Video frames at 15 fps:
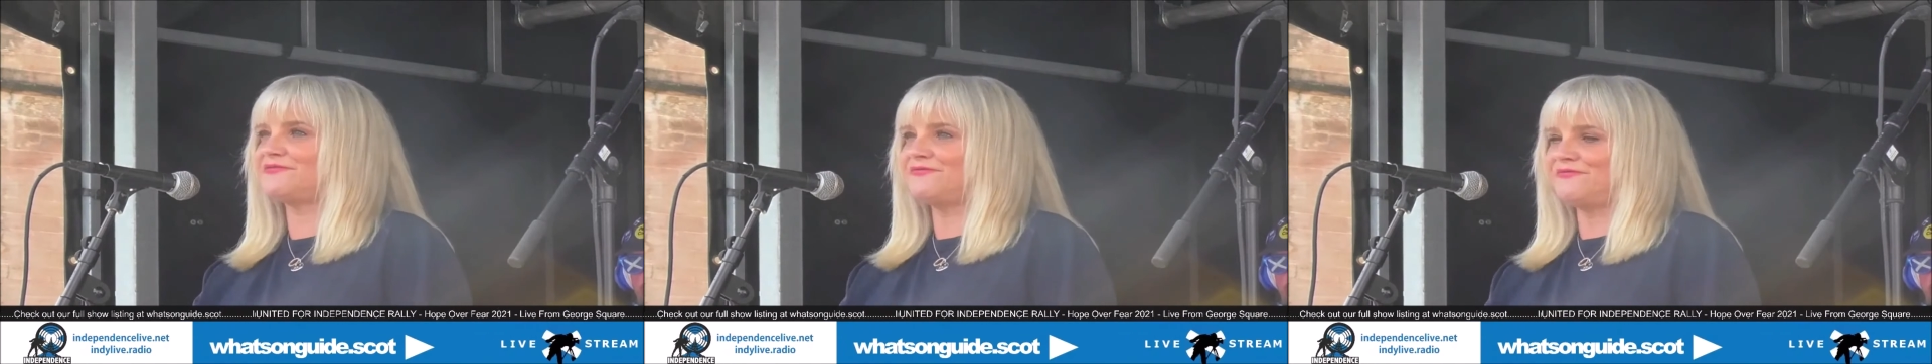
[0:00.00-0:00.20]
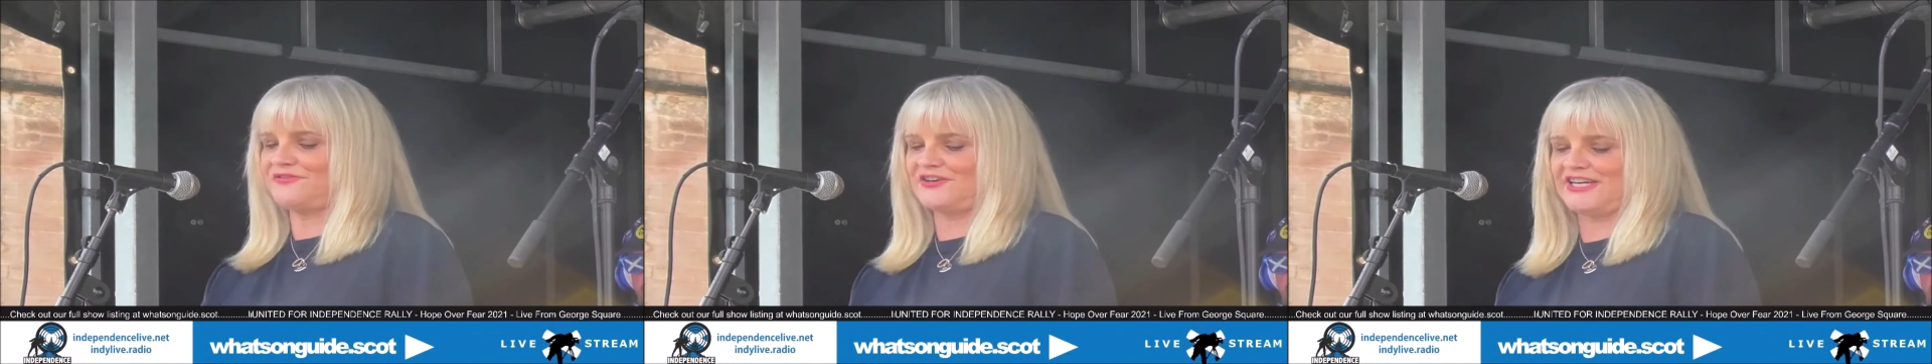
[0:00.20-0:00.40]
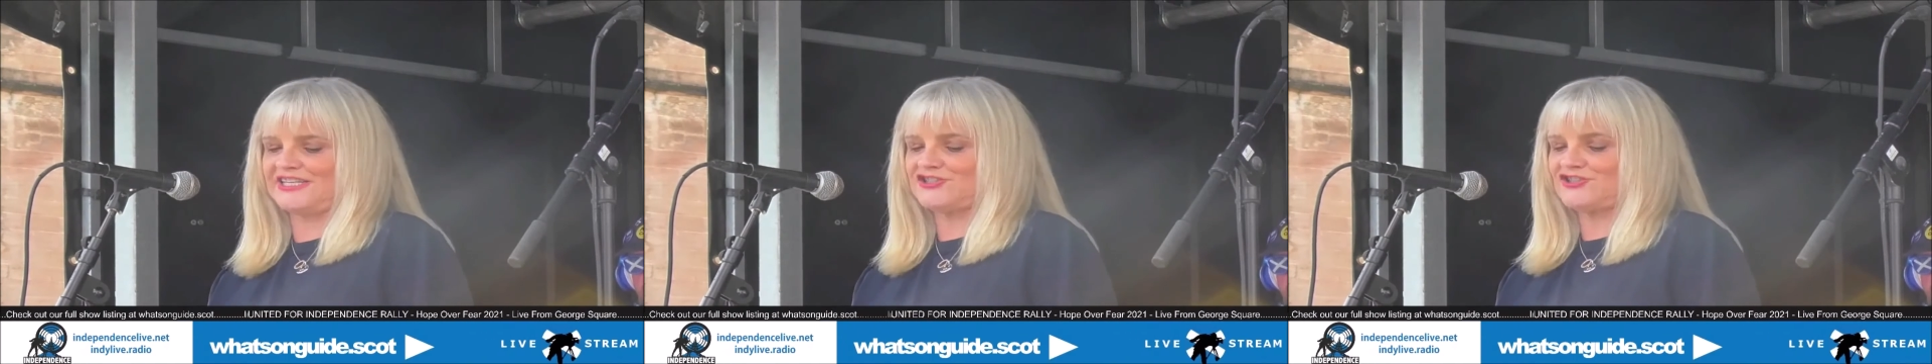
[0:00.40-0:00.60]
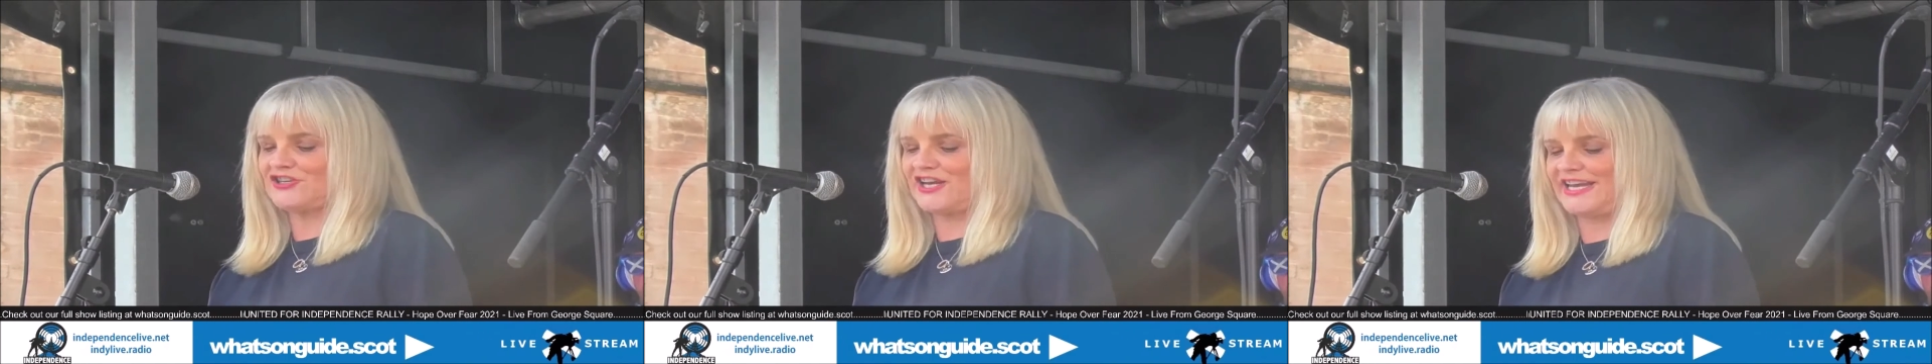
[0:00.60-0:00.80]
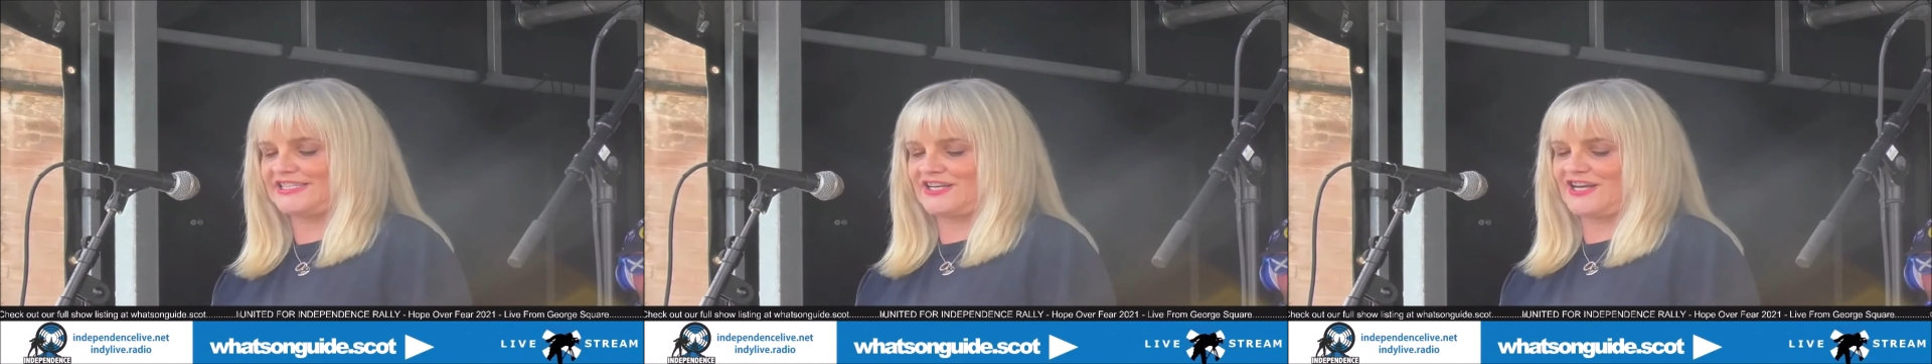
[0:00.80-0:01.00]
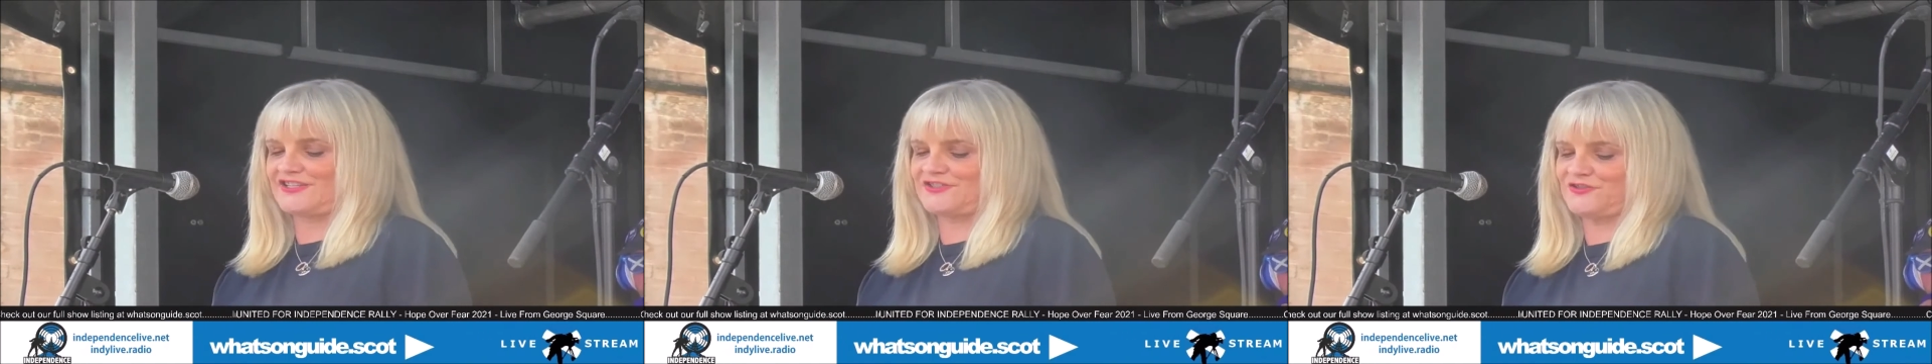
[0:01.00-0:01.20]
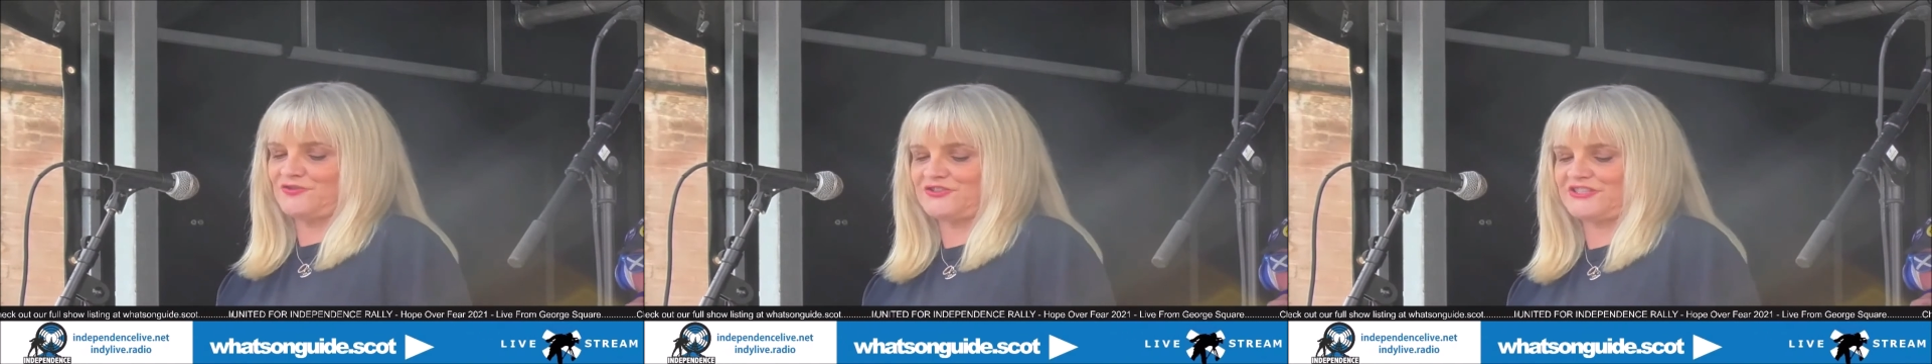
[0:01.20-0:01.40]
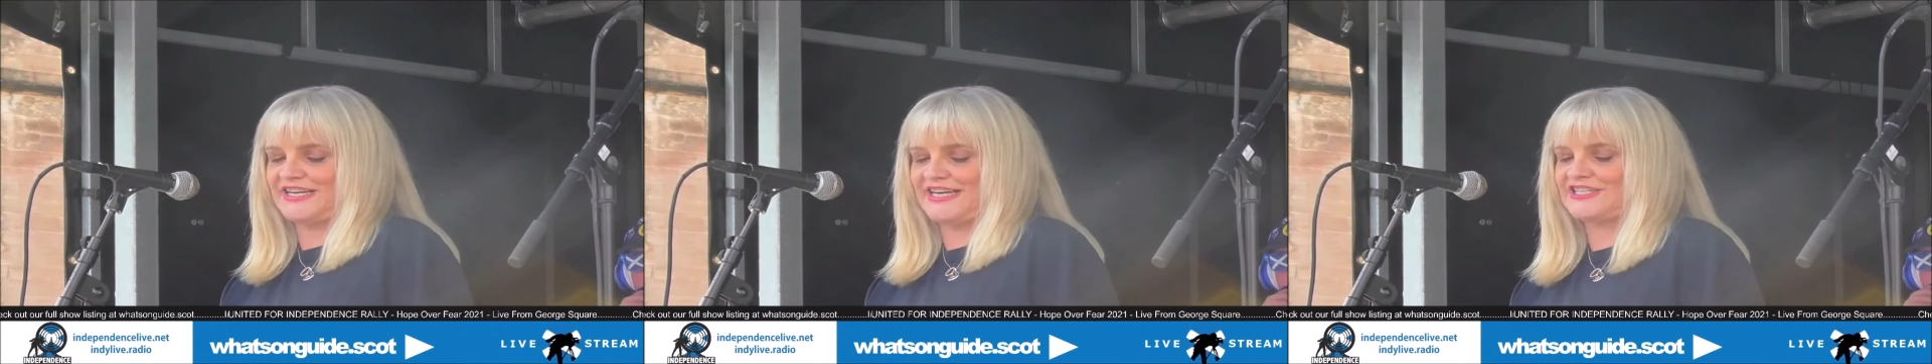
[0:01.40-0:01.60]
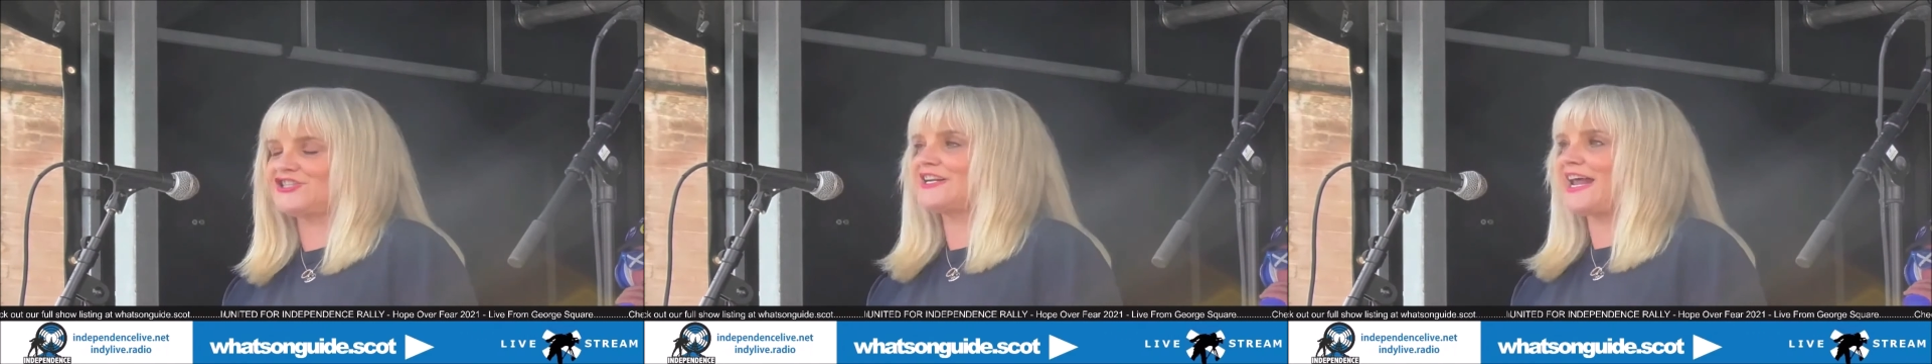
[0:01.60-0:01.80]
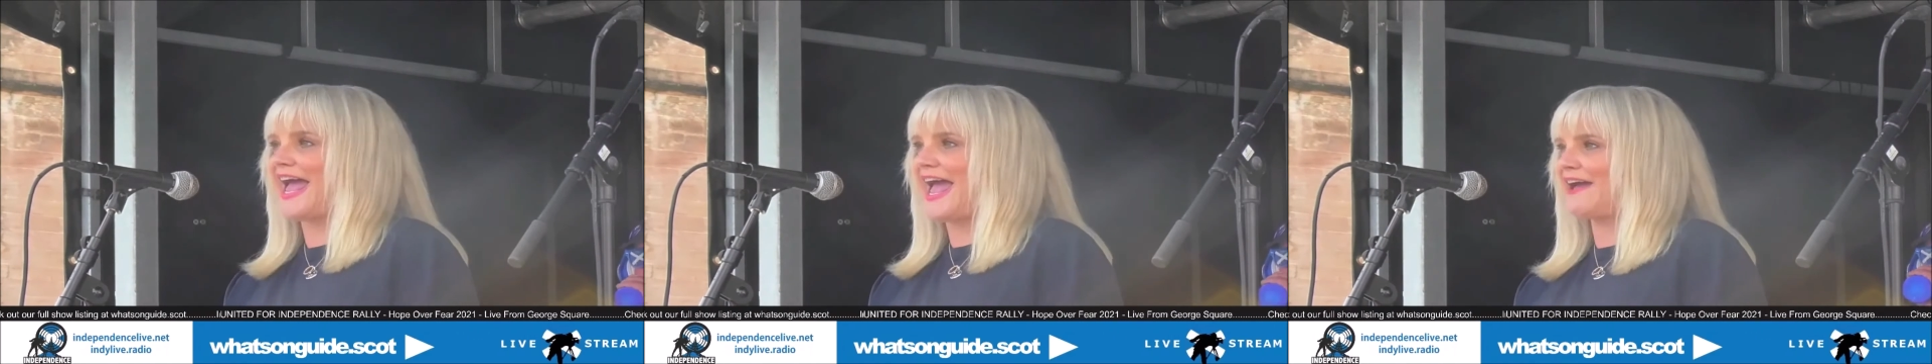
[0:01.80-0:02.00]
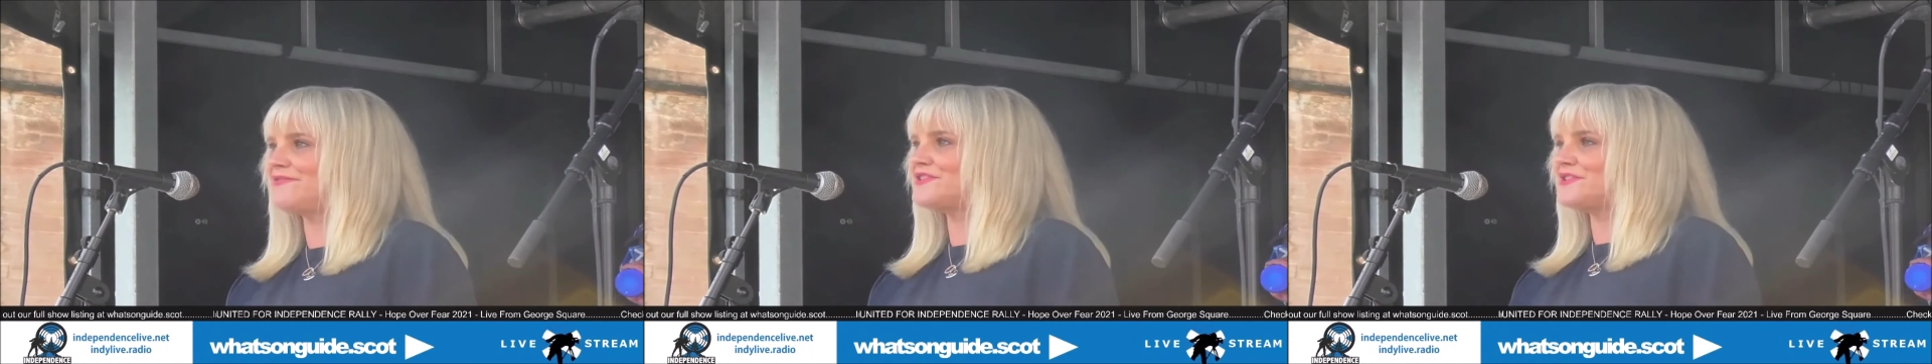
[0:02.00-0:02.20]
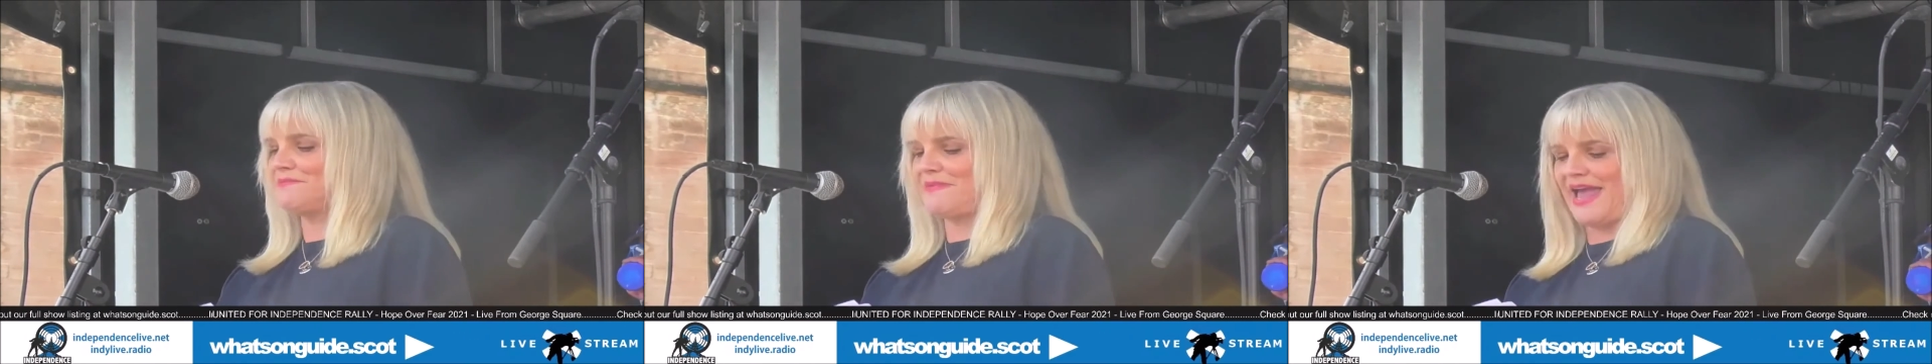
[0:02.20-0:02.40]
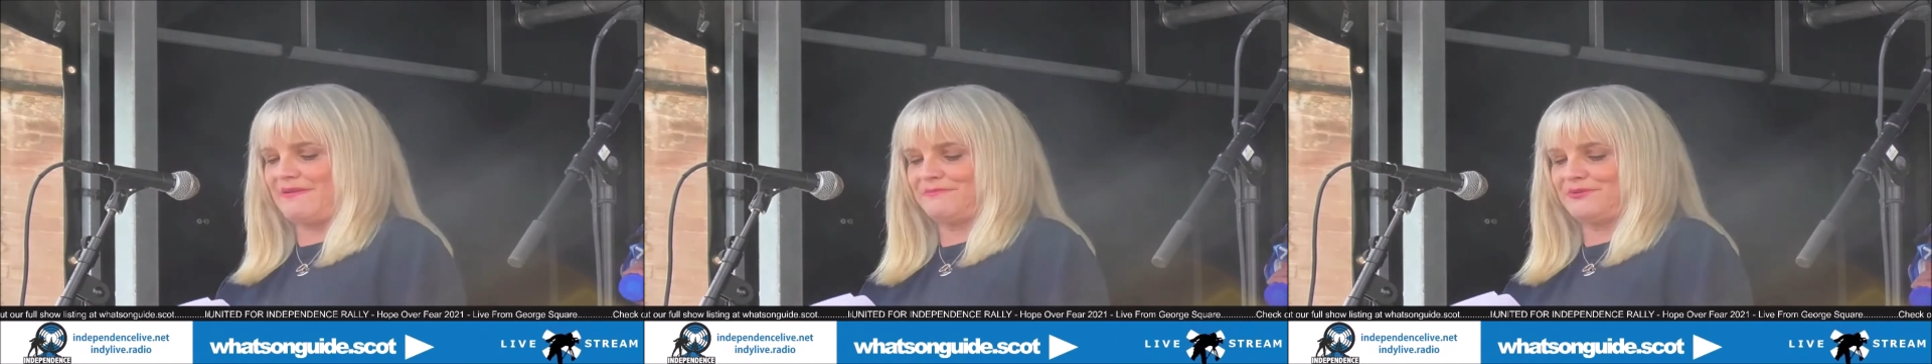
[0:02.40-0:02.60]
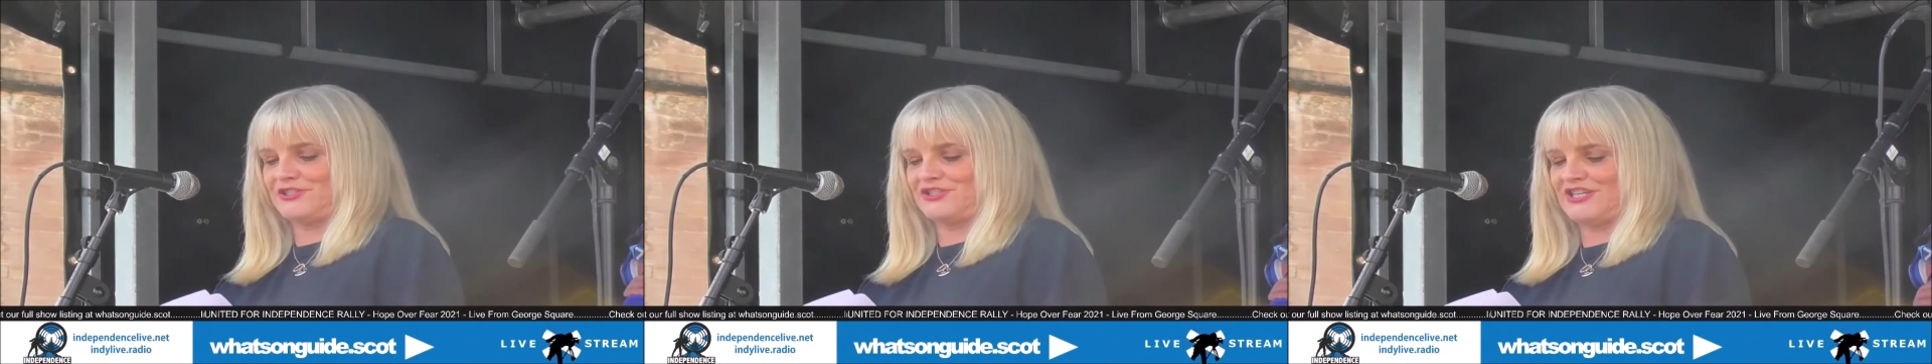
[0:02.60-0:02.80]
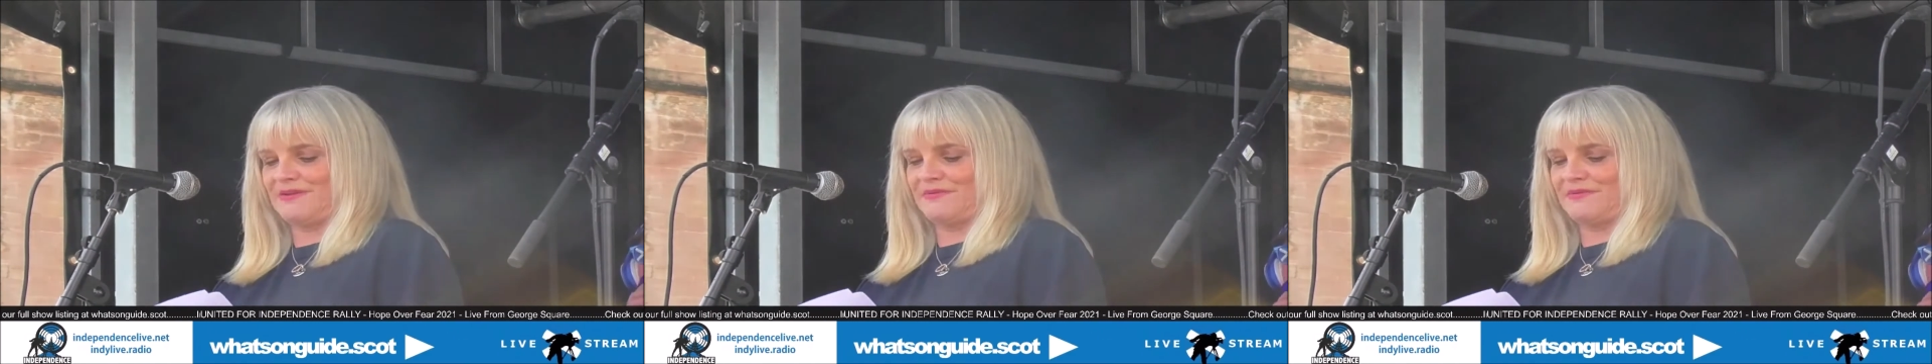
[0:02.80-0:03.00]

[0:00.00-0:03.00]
Free Trade Association EFTA membership.